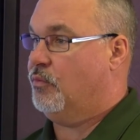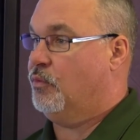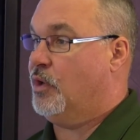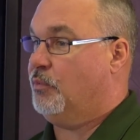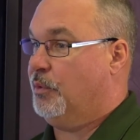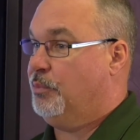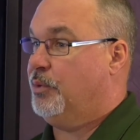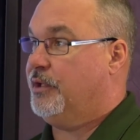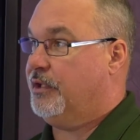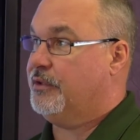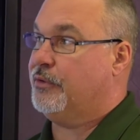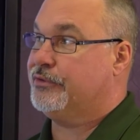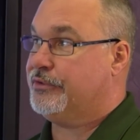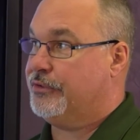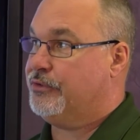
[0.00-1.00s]
what we're putting
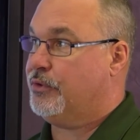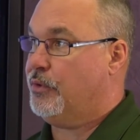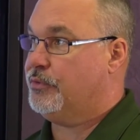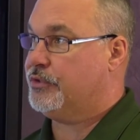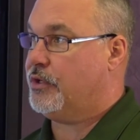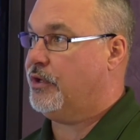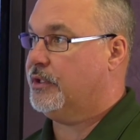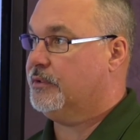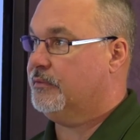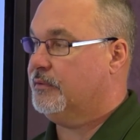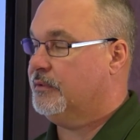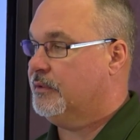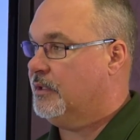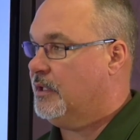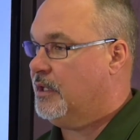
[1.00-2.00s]
those controls on.
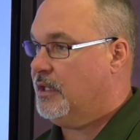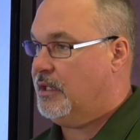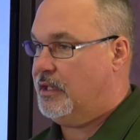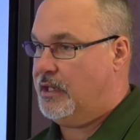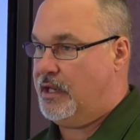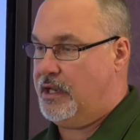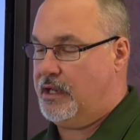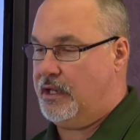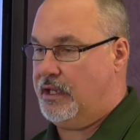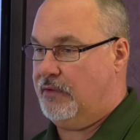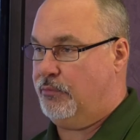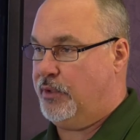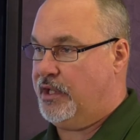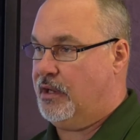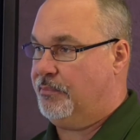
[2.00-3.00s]
Mm -hmm. uh,
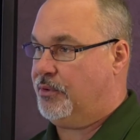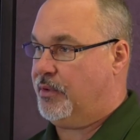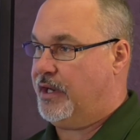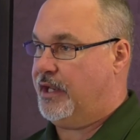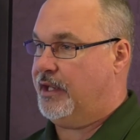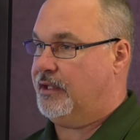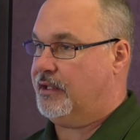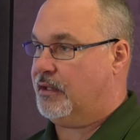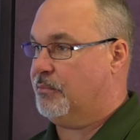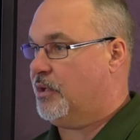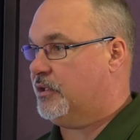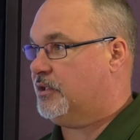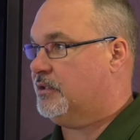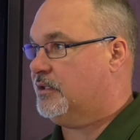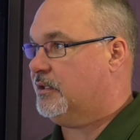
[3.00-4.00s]
if we upgrade the
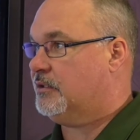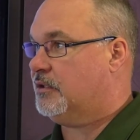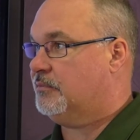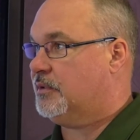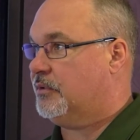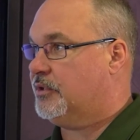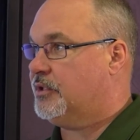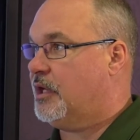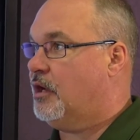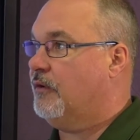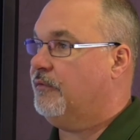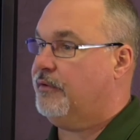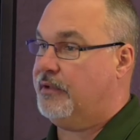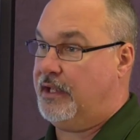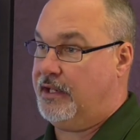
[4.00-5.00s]
combustion systems
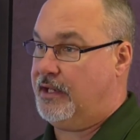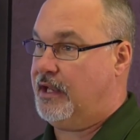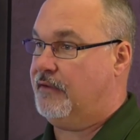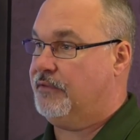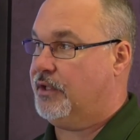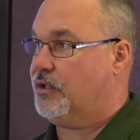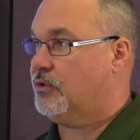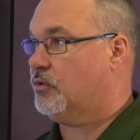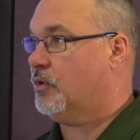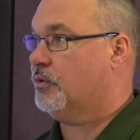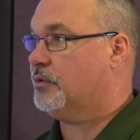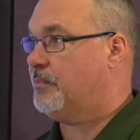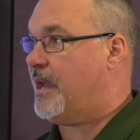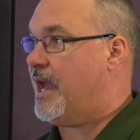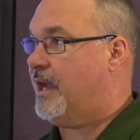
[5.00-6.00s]
themselves and have the
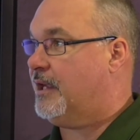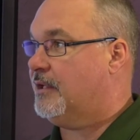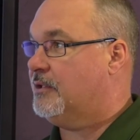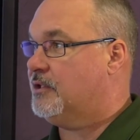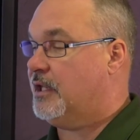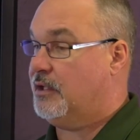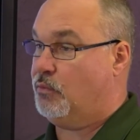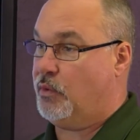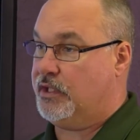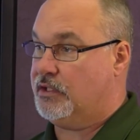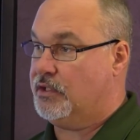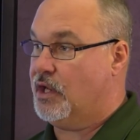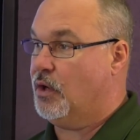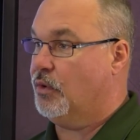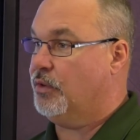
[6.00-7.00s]
controls package, and we
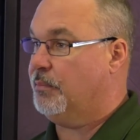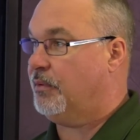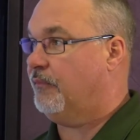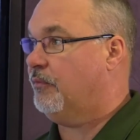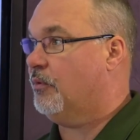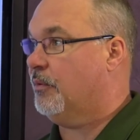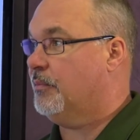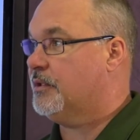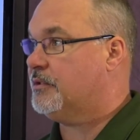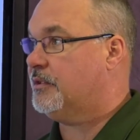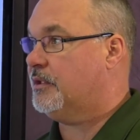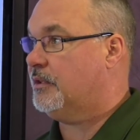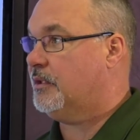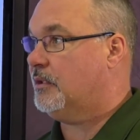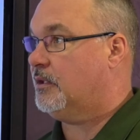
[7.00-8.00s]
know the performance
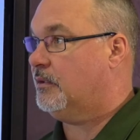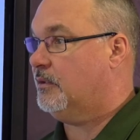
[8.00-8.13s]
that the